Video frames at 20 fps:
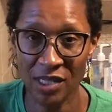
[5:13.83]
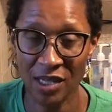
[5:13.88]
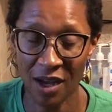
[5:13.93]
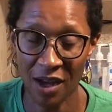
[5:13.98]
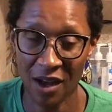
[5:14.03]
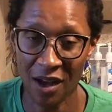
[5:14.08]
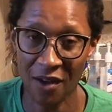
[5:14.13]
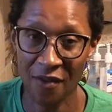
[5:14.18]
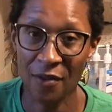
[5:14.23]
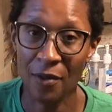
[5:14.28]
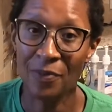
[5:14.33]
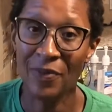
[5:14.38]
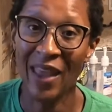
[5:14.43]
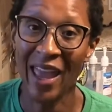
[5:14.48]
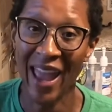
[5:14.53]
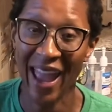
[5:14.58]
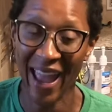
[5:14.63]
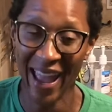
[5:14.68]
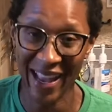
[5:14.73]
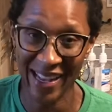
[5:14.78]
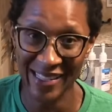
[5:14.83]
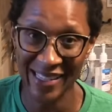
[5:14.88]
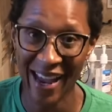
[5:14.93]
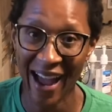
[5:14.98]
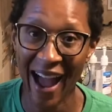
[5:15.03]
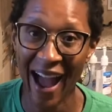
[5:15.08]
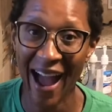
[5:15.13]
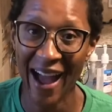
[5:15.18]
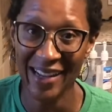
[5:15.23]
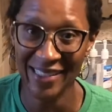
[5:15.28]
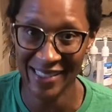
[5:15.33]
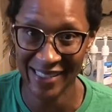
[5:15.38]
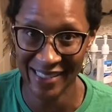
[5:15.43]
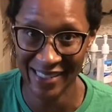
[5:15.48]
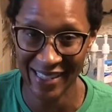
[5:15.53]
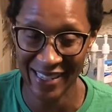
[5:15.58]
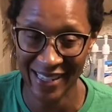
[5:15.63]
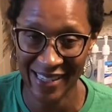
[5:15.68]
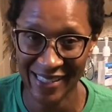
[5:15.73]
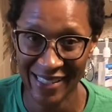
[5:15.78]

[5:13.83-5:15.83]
of antioxidants.